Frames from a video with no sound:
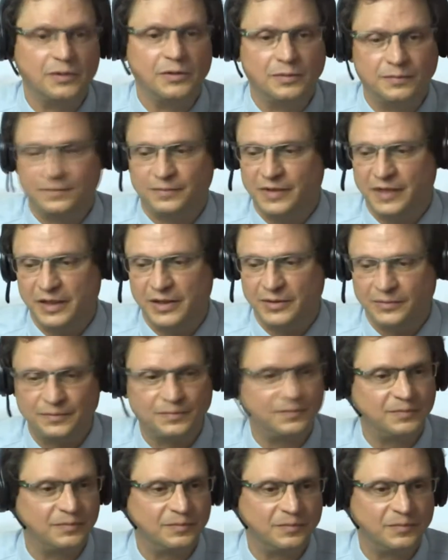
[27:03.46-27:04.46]
who, you know,
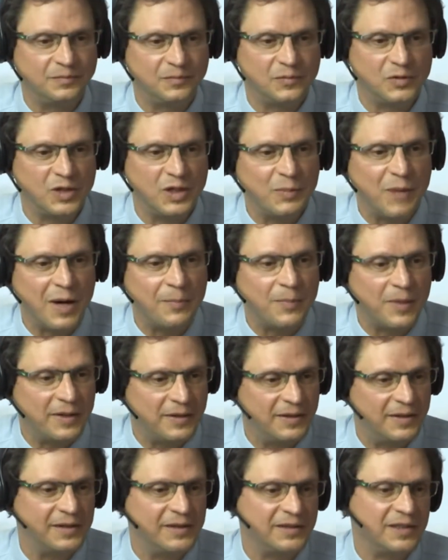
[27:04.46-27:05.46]
dream up
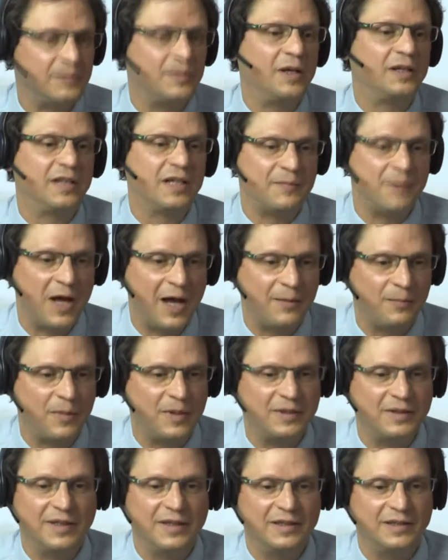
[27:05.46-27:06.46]
ideas and make them
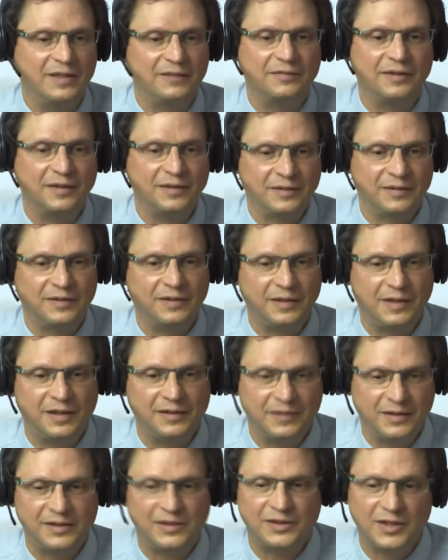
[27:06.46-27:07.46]
happen. And I think
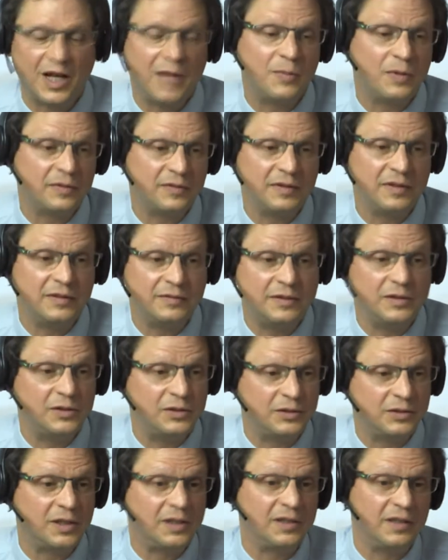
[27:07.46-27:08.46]
that this type of
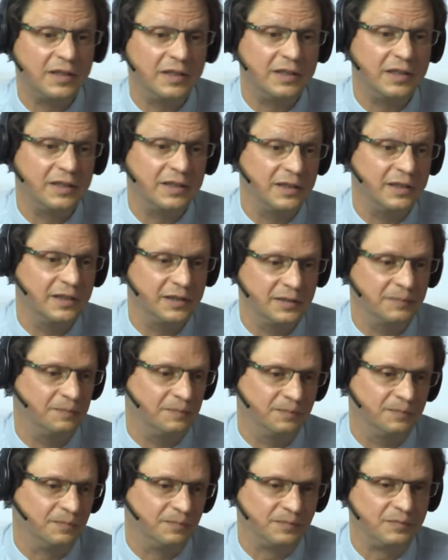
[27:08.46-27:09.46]
individuals are needed in the
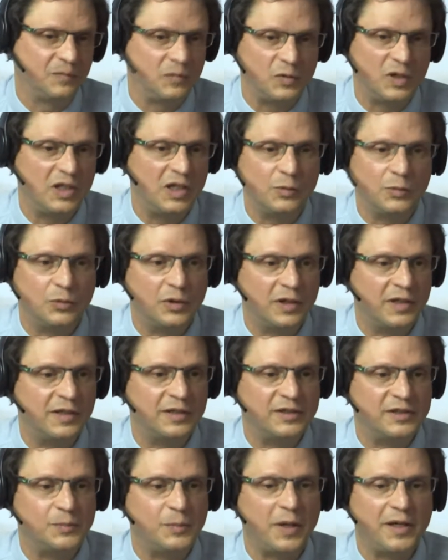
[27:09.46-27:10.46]
renewable
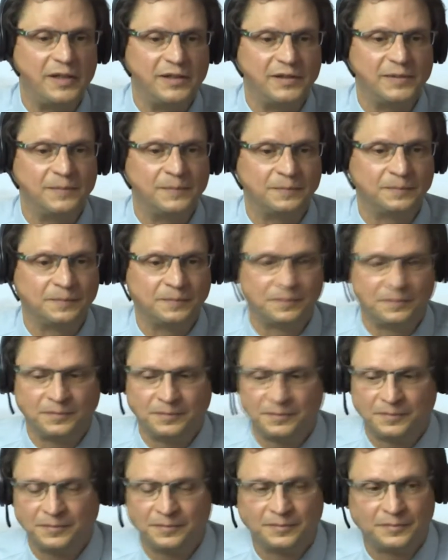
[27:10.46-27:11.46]
energy space.
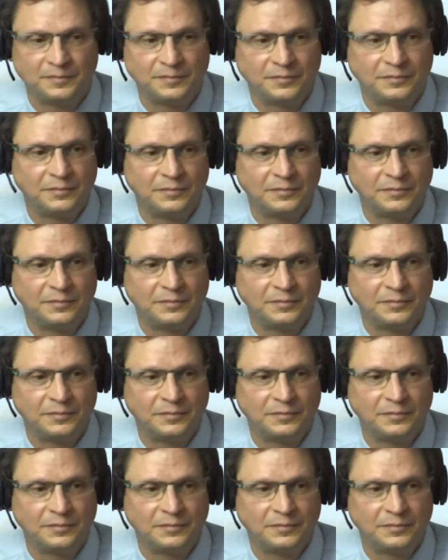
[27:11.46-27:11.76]
Mm-hmm.